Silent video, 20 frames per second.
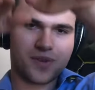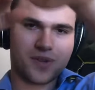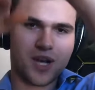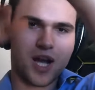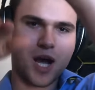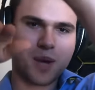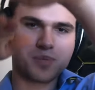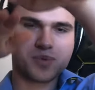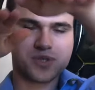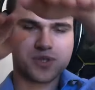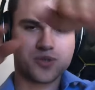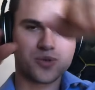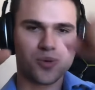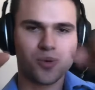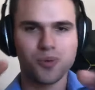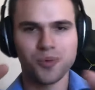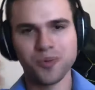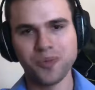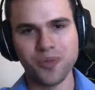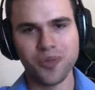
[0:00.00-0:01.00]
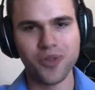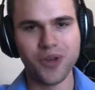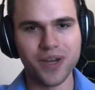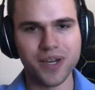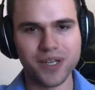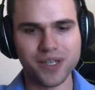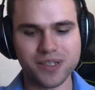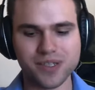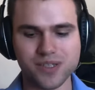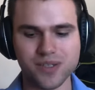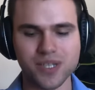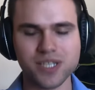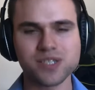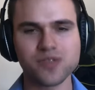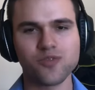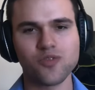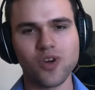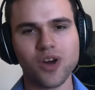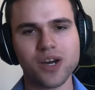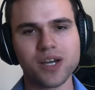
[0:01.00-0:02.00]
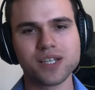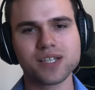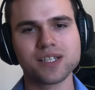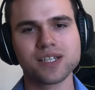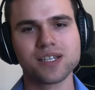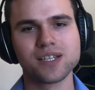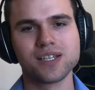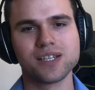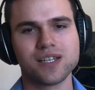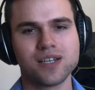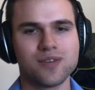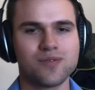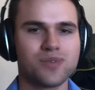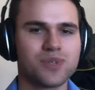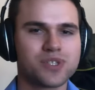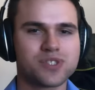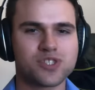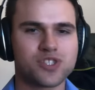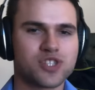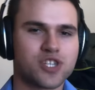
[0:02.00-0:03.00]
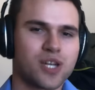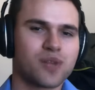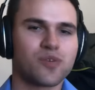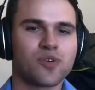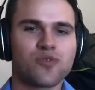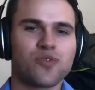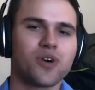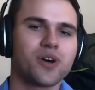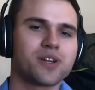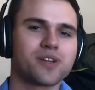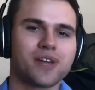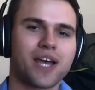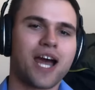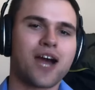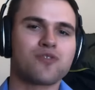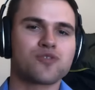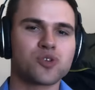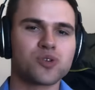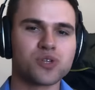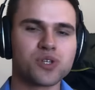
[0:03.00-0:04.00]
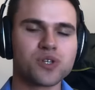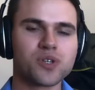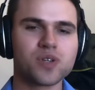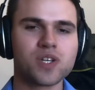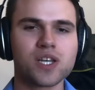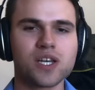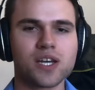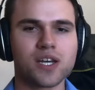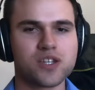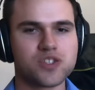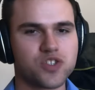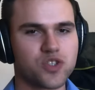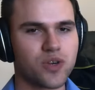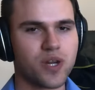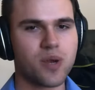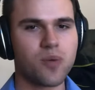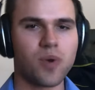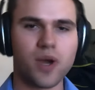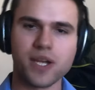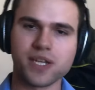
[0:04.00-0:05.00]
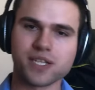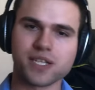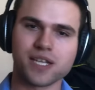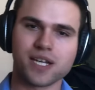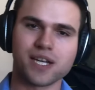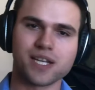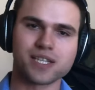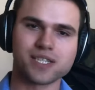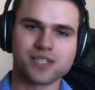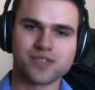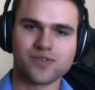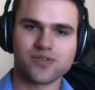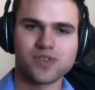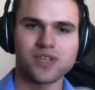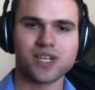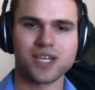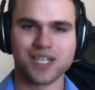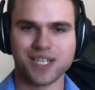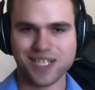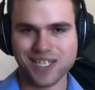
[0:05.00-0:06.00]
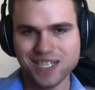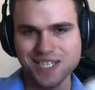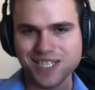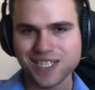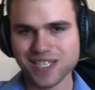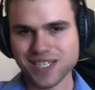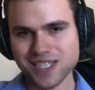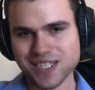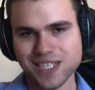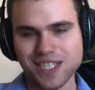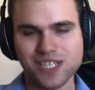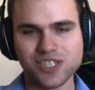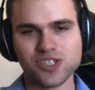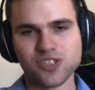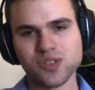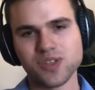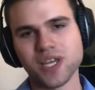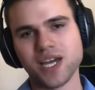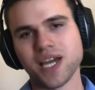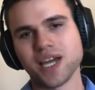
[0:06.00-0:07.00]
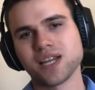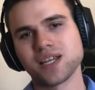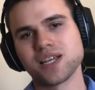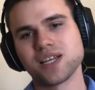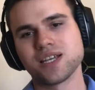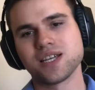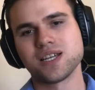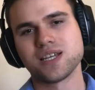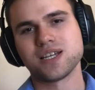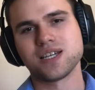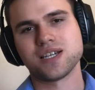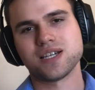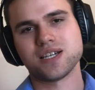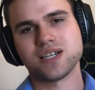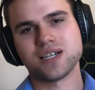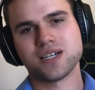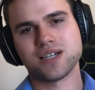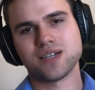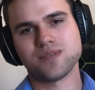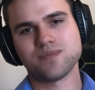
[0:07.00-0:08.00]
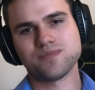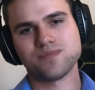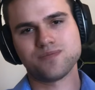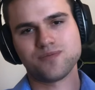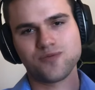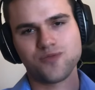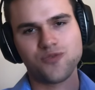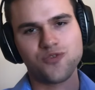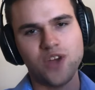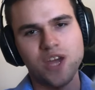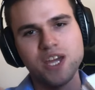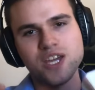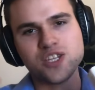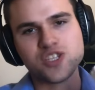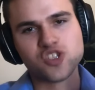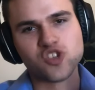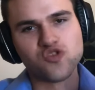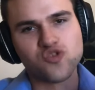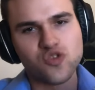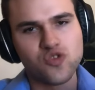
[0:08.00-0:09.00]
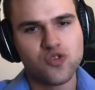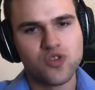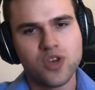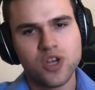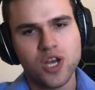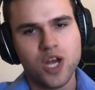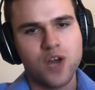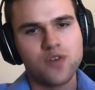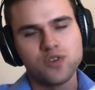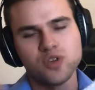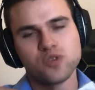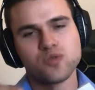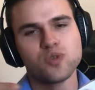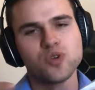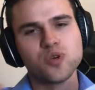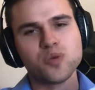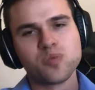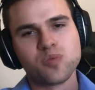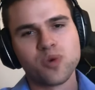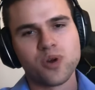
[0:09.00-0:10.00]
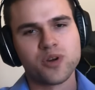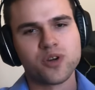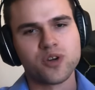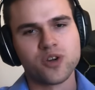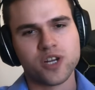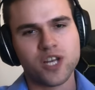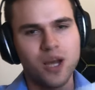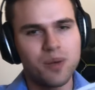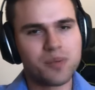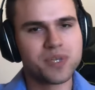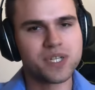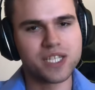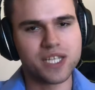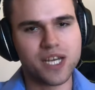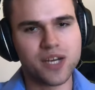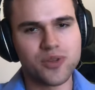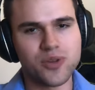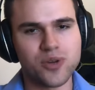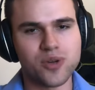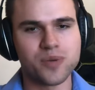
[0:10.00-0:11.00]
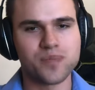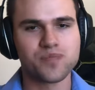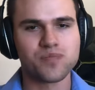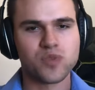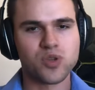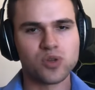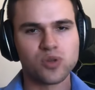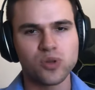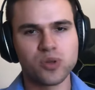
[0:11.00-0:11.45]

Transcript: obstacle thing. So that's just kind of a fun afternoon. And it's a great way to kind of get into that phase of a group where you're coming together, you're